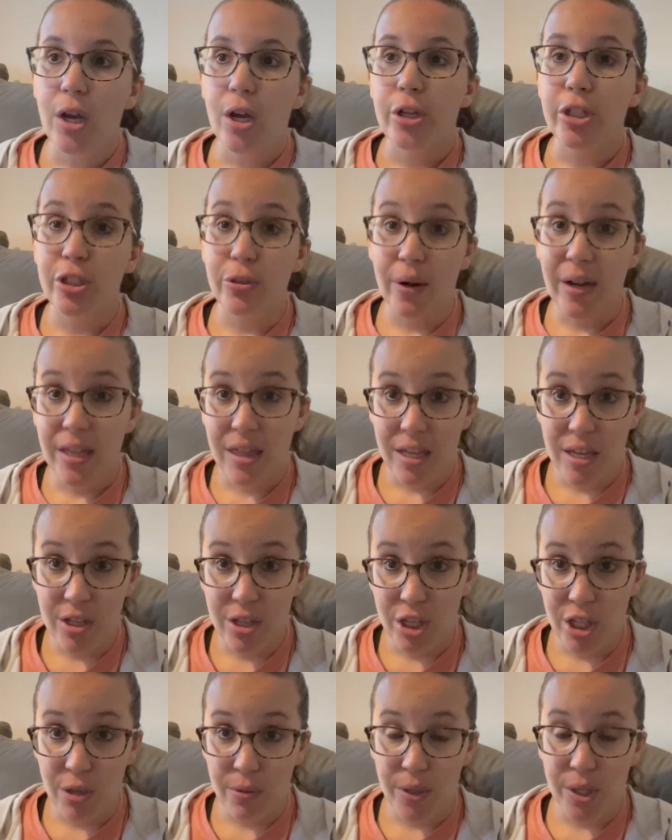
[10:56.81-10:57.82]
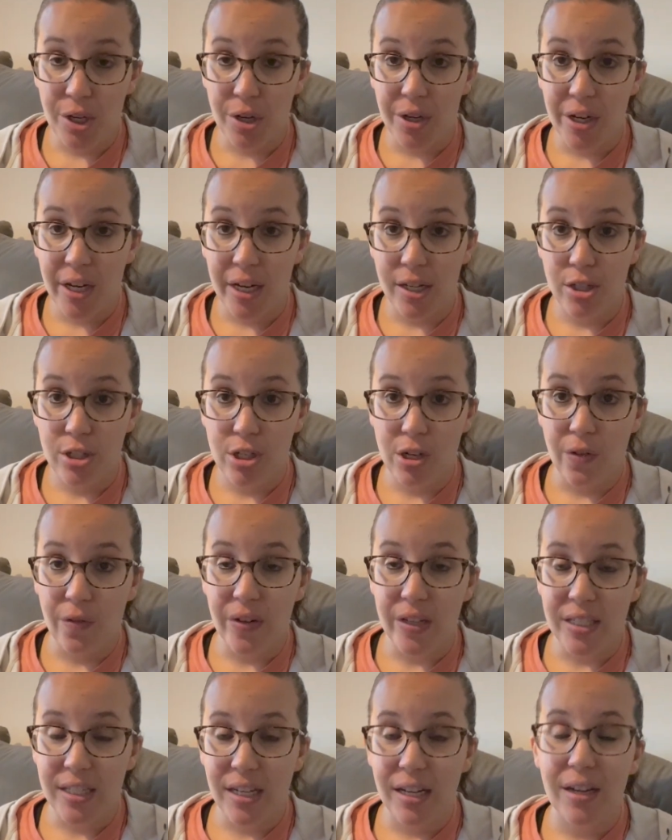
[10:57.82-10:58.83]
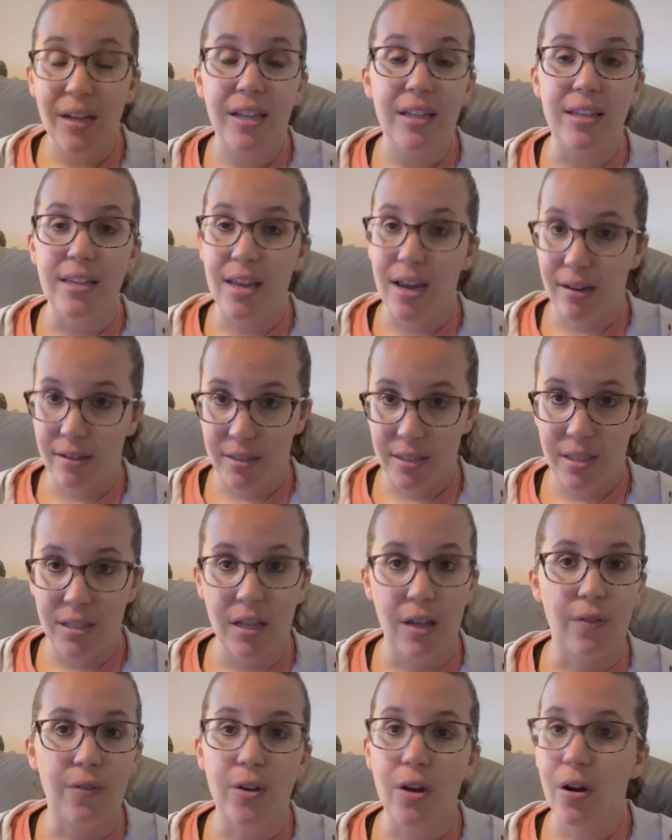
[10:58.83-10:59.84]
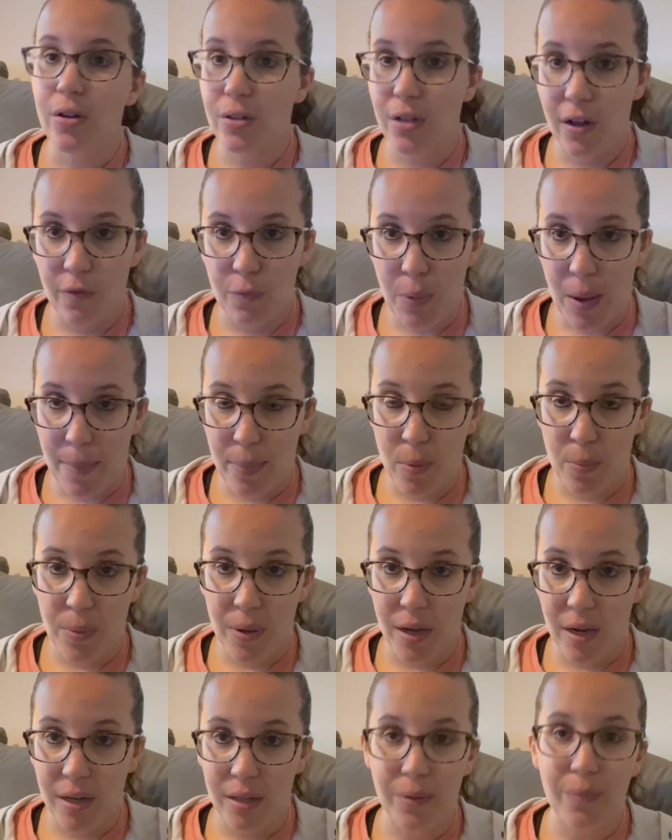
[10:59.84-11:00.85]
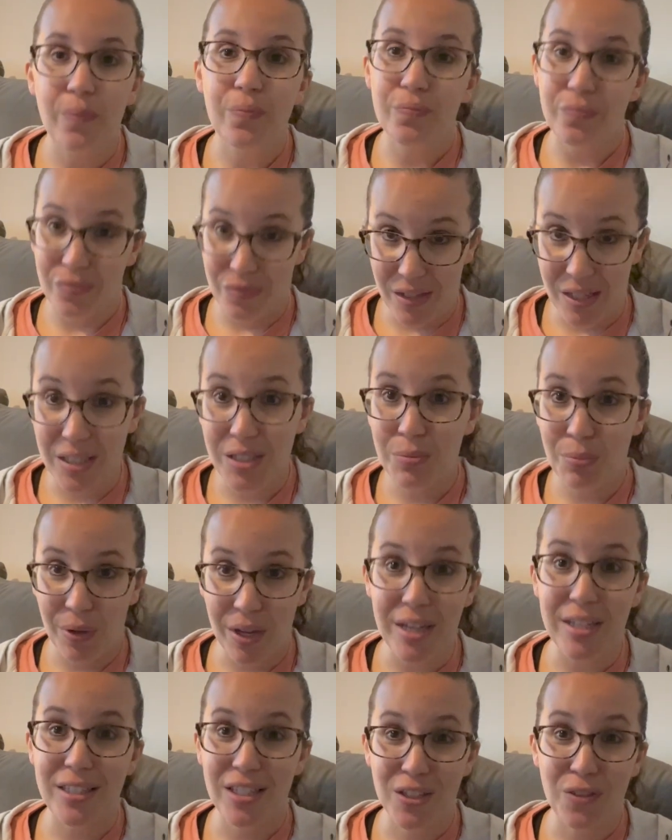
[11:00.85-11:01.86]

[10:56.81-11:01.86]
Do I think you and your kids should visit? Yes. If y'all love Peppa Pig, this place is